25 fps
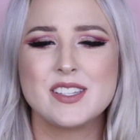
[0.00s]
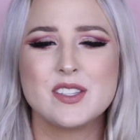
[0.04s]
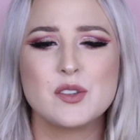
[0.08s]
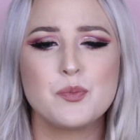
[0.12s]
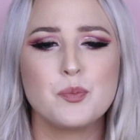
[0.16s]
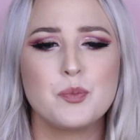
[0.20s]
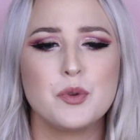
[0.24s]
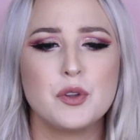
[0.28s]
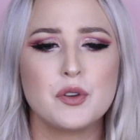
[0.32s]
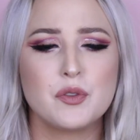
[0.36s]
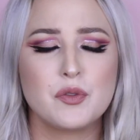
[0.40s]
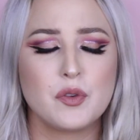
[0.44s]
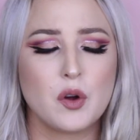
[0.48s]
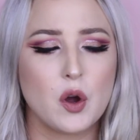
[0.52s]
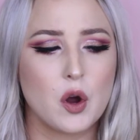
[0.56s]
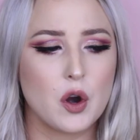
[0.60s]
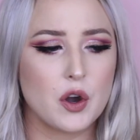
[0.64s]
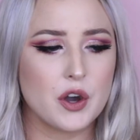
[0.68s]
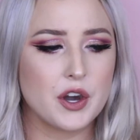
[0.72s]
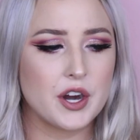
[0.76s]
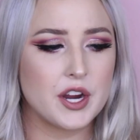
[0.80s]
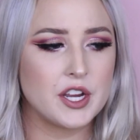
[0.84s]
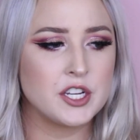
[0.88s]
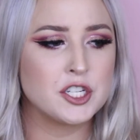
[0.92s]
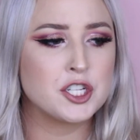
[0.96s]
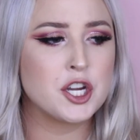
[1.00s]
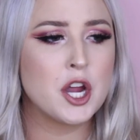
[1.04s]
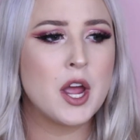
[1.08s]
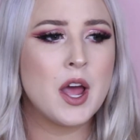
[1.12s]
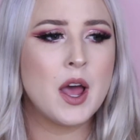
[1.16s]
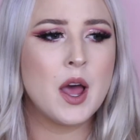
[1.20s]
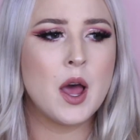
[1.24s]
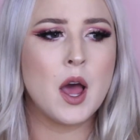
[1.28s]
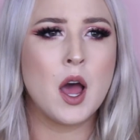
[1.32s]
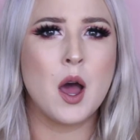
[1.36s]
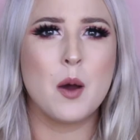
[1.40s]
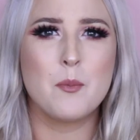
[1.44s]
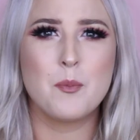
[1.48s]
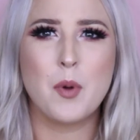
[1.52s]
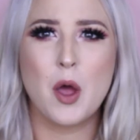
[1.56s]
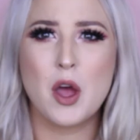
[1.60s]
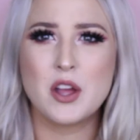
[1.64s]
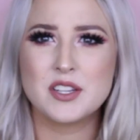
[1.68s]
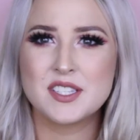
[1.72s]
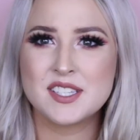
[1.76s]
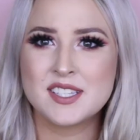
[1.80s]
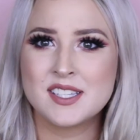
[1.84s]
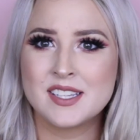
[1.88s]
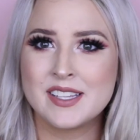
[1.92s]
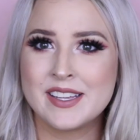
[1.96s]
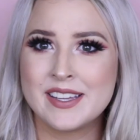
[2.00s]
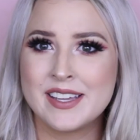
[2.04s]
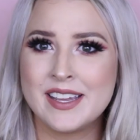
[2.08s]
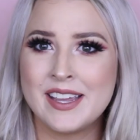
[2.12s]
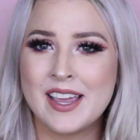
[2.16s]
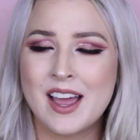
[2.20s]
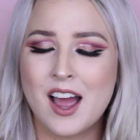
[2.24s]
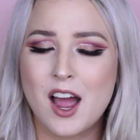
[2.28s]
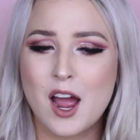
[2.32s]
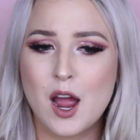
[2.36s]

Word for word: is a beautiful orange. Personally,